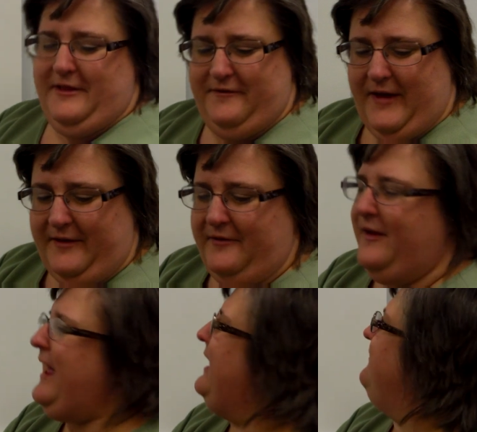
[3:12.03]
The fact
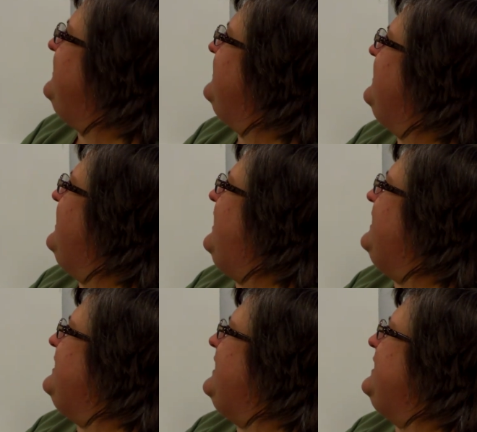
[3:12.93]
of having
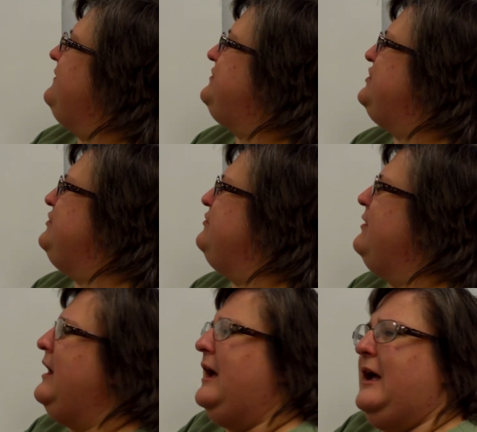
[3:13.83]
a negative
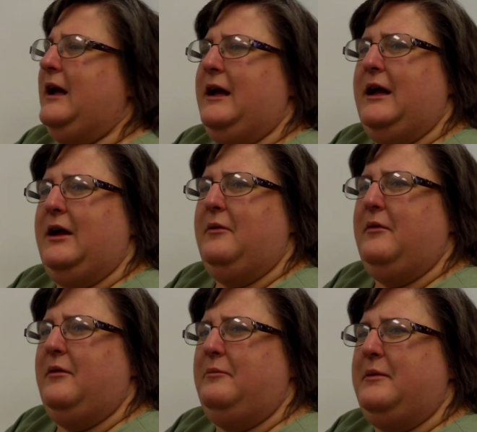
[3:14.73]
2,
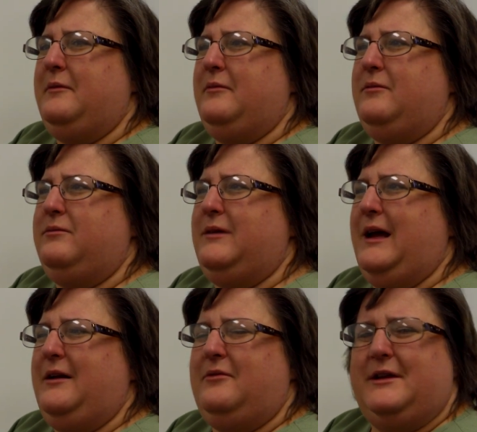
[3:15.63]
but
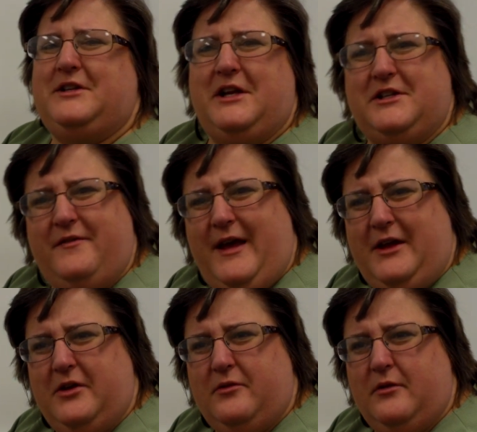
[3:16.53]
I don't want to change the
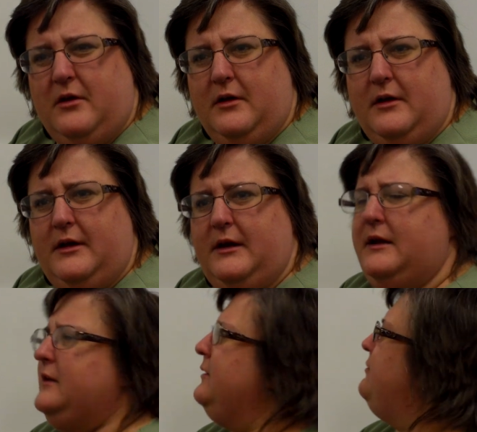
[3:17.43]
value
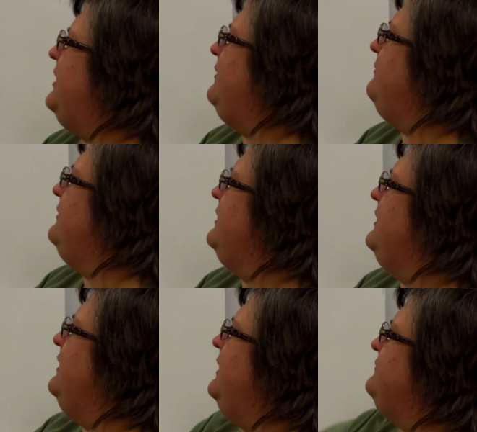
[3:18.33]
in the problem.
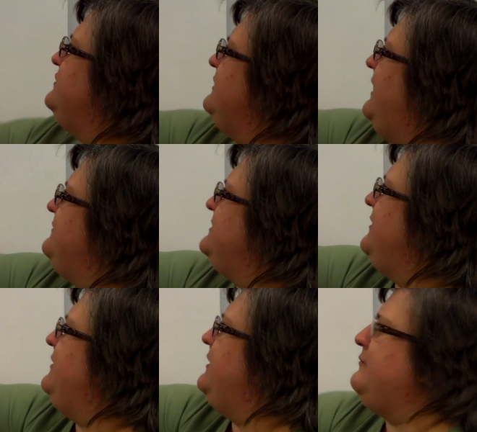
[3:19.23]
I have
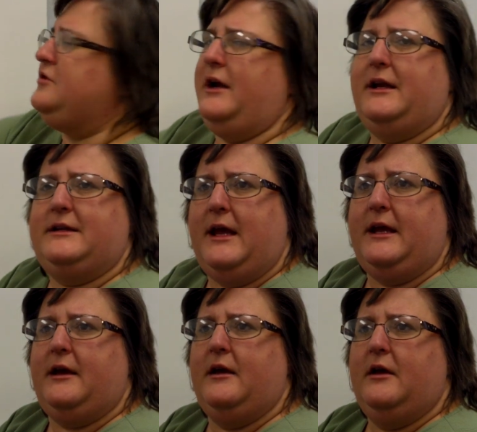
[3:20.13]
7 and I'm trying to
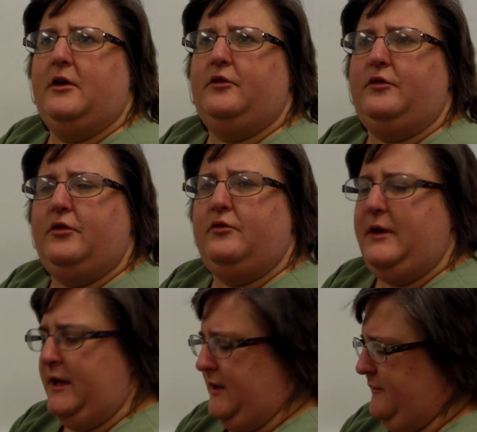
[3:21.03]
take 2
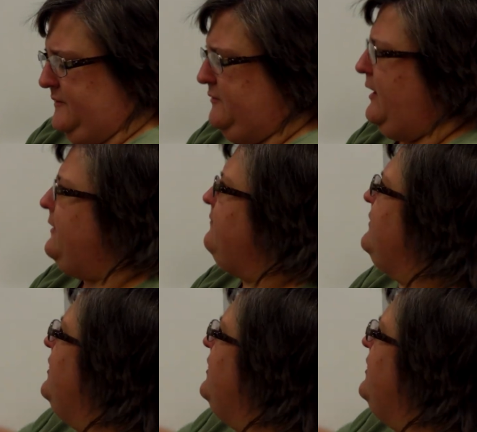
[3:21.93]
negatives away.